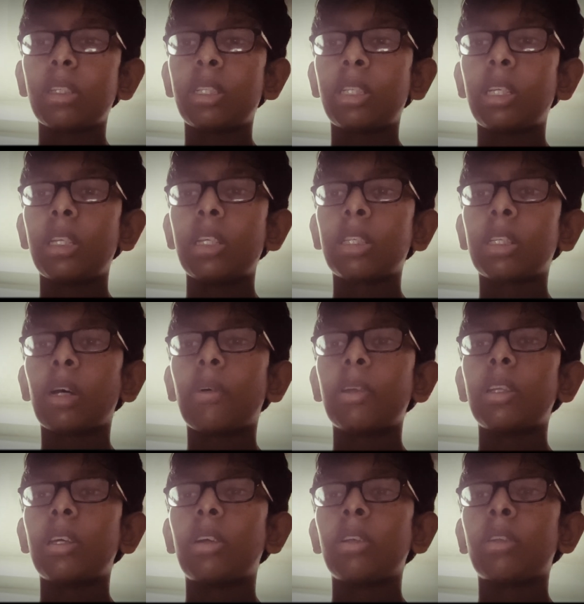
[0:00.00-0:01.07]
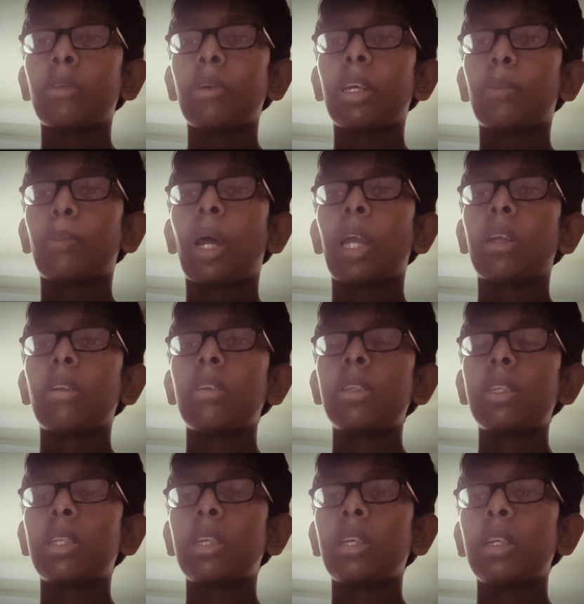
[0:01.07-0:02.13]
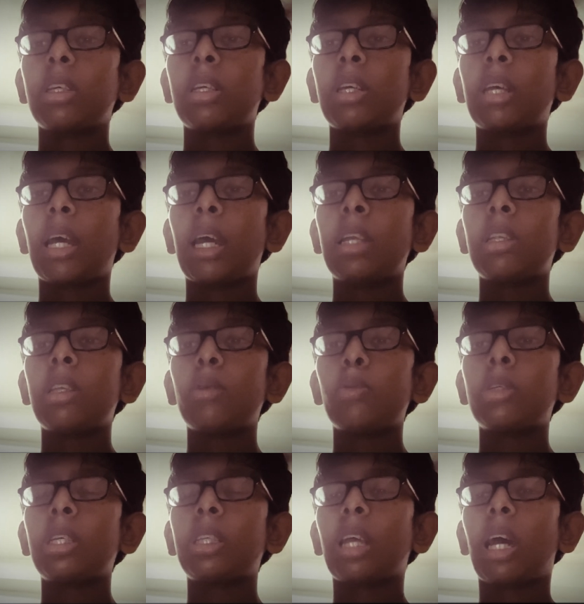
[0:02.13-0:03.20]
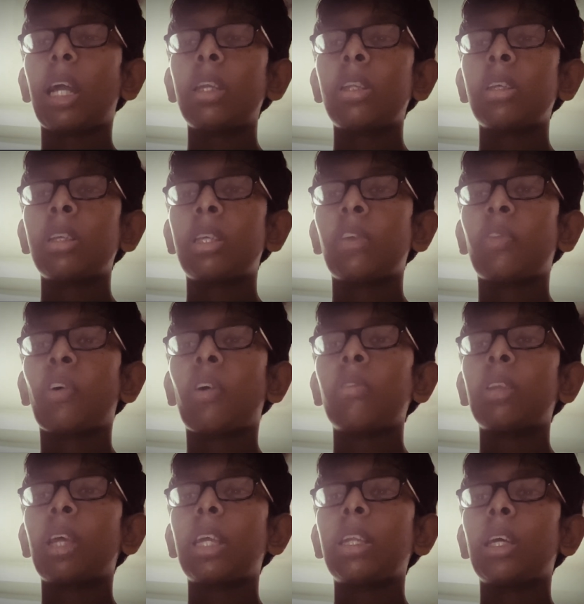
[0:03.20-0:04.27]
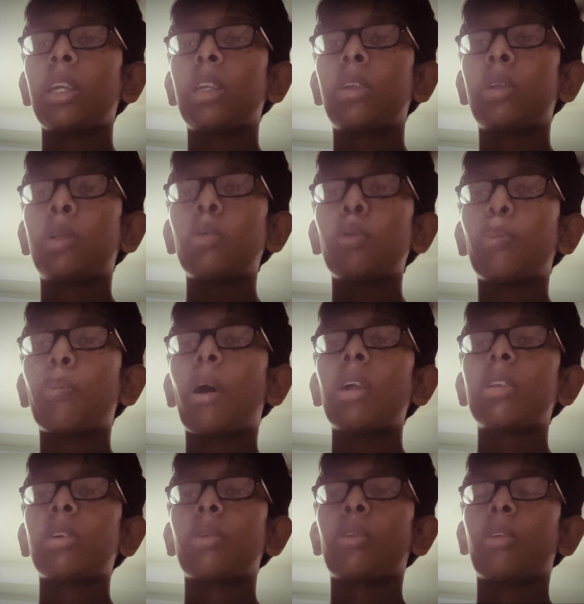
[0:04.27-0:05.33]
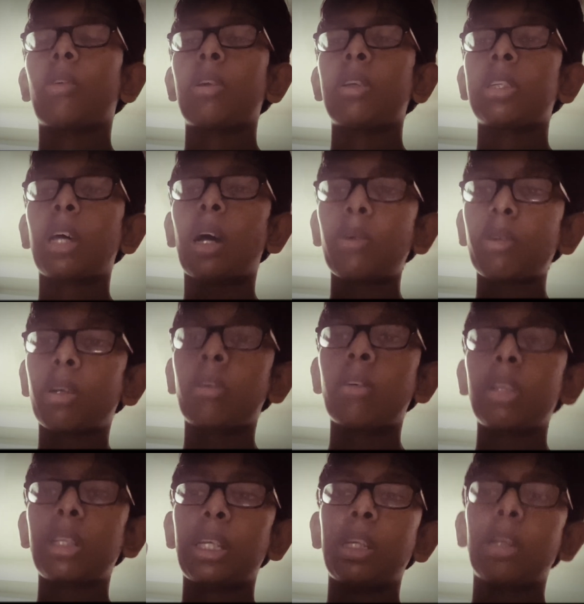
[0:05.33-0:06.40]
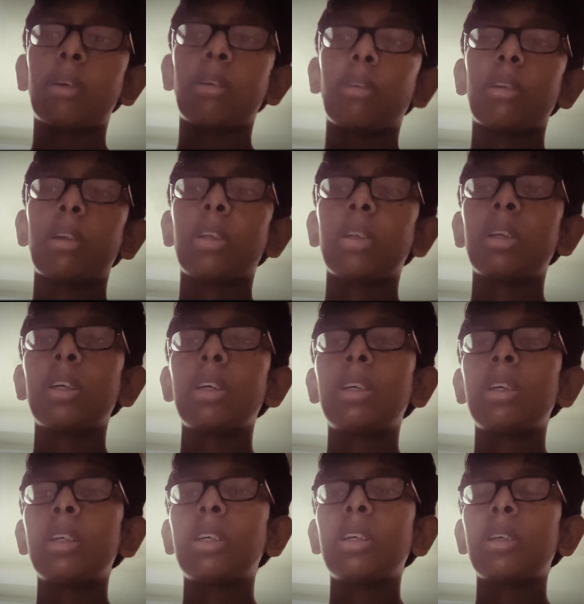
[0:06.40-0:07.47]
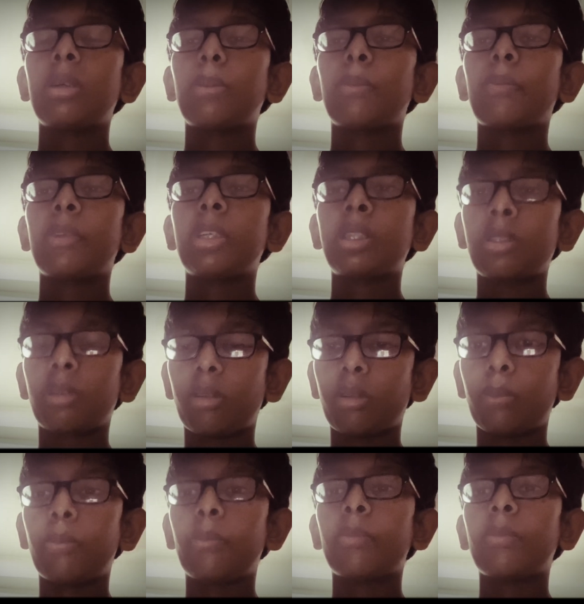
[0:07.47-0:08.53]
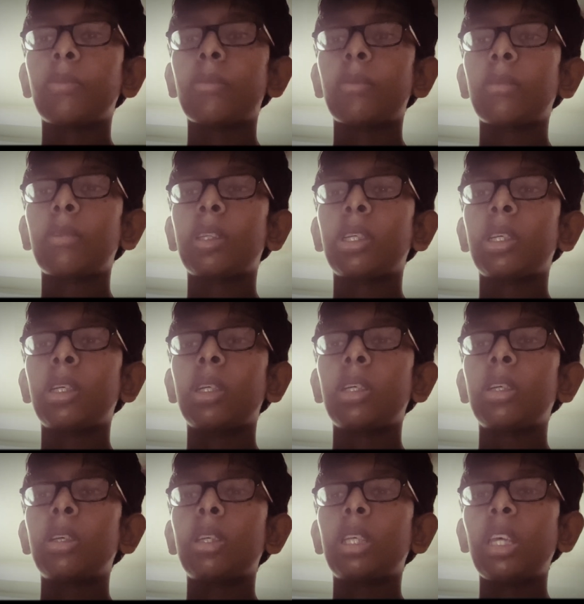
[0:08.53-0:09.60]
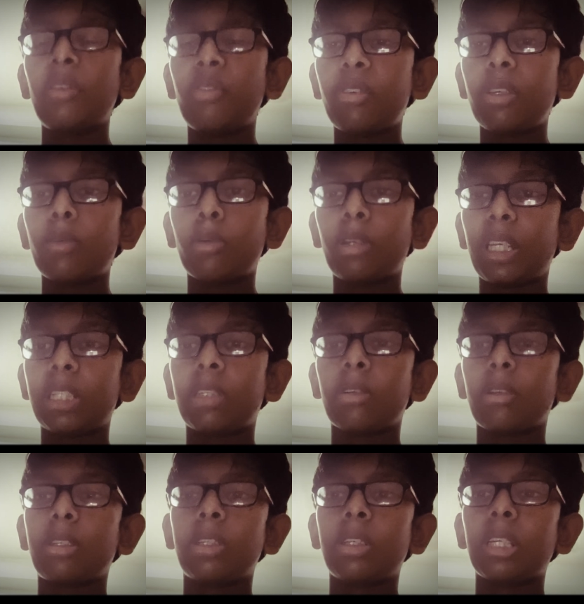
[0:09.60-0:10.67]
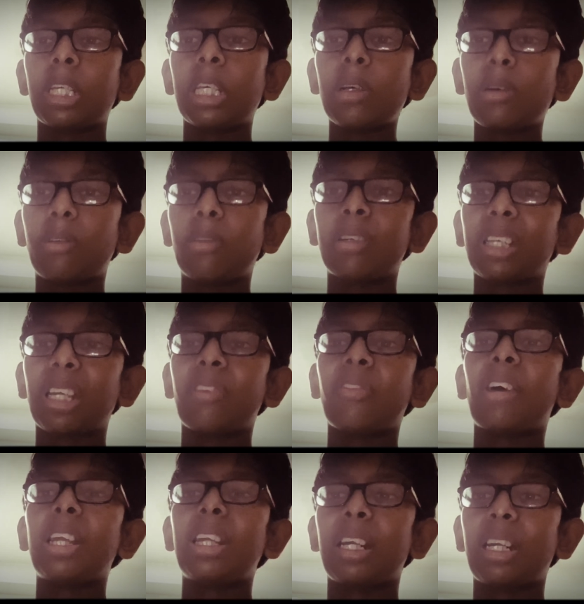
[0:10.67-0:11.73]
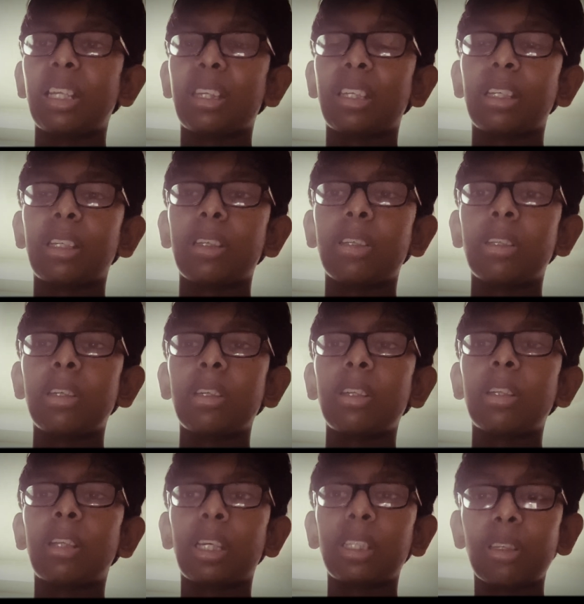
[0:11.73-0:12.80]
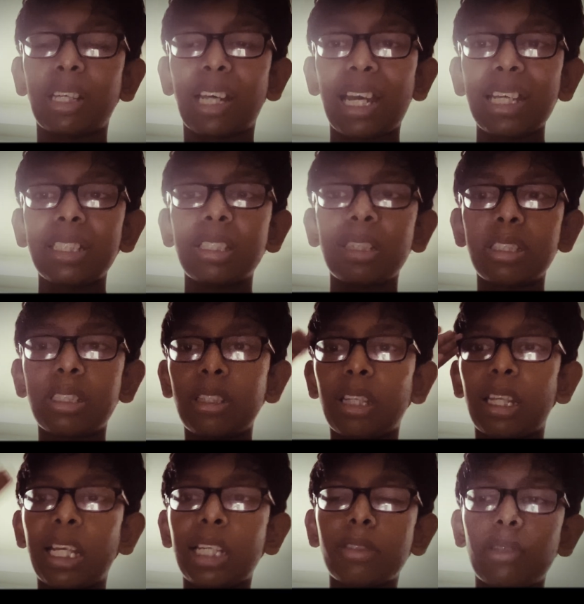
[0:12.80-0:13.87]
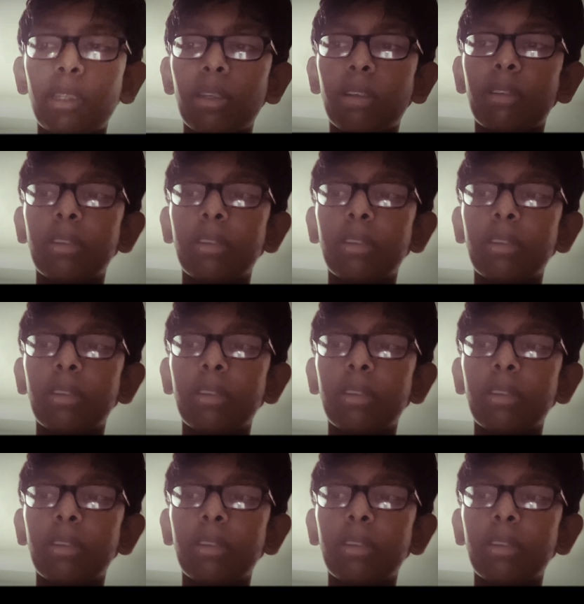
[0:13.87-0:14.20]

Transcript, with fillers: she discovered the earthquake patterns and using that, she found that there are two parts of cores, outer core and inner core. So, if you research, you can find anything. Thank you guys. See you in the next video.